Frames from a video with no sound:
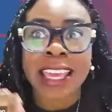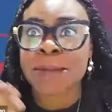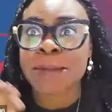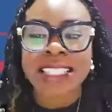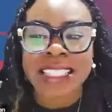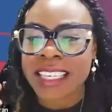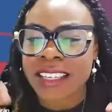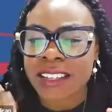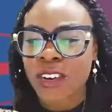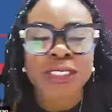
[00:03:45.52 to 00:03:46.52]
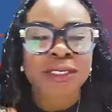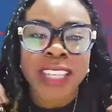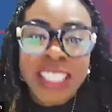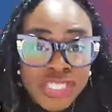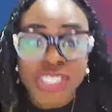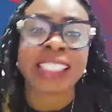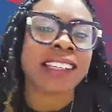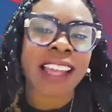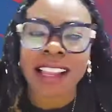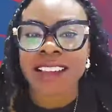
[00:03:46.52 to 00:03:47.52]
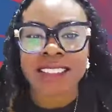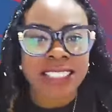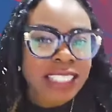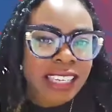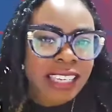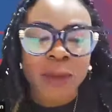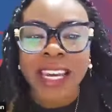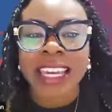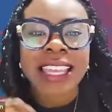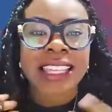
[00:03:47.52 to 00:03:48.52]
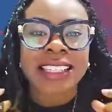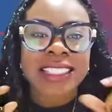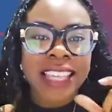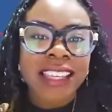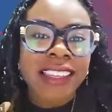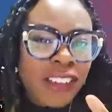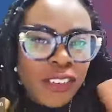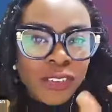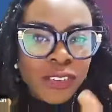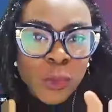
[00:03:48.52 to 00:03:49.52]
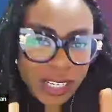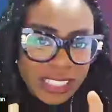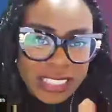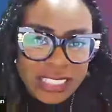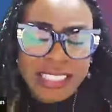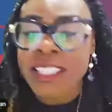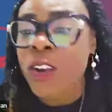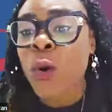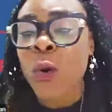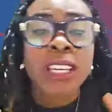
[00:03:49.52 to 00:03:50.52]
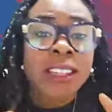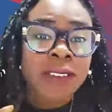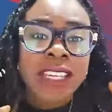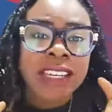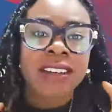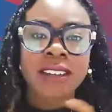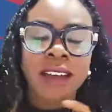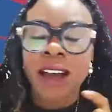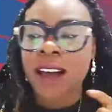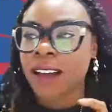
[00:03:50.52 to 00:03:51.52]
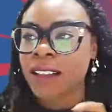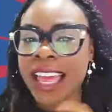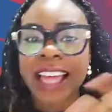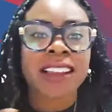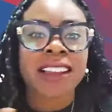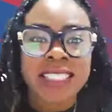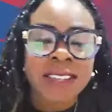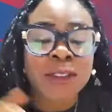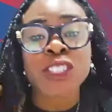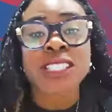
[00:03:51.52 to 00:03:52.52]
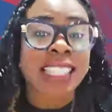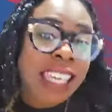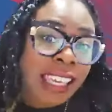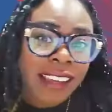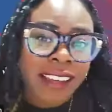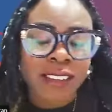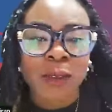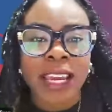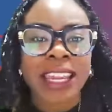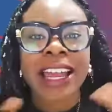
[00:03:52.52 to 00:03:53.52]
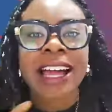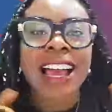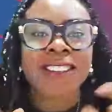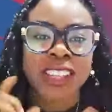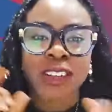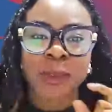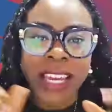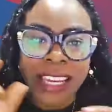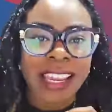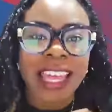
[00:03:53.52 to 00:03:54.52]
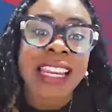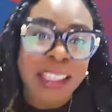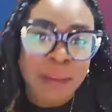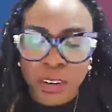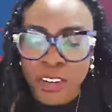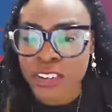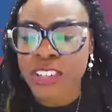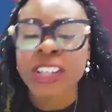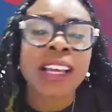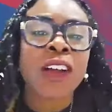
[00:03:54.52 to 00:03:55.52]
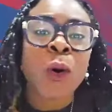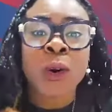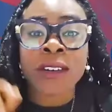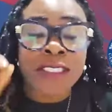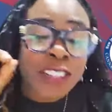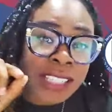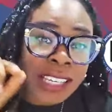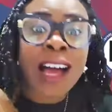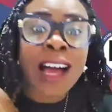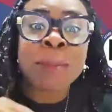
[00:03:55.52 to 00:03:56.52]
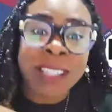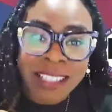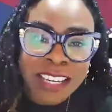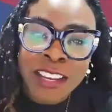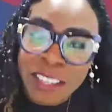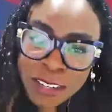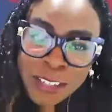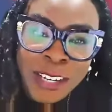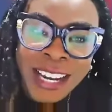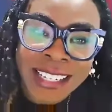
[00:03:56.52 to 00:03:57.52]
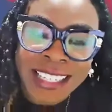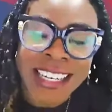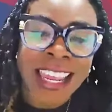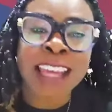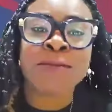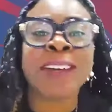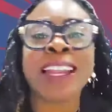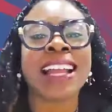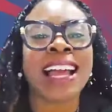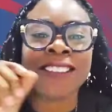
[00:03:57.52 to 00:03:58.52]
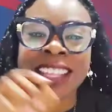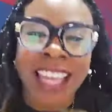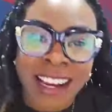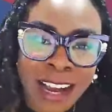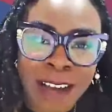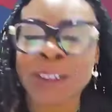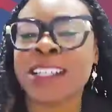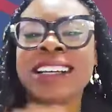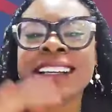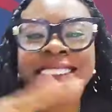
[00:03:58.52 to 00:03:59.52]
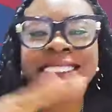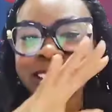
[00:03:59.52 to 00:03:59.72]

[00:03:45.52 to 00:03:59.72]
ABC Cultivation LLC, right? Like these like little nuances, or even LLC versus Inc., right? Not having the right entity marker, or if there's a comma in your entity name, not having that comma,